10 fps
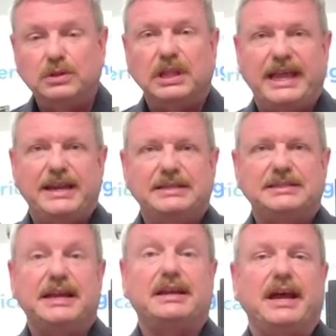latest
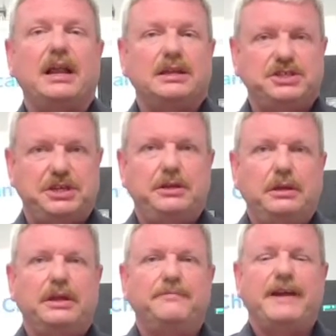technology
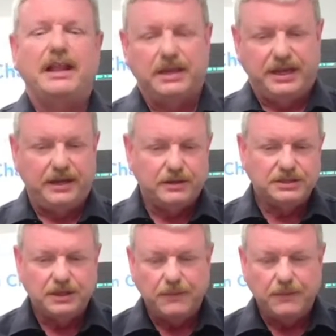in validators.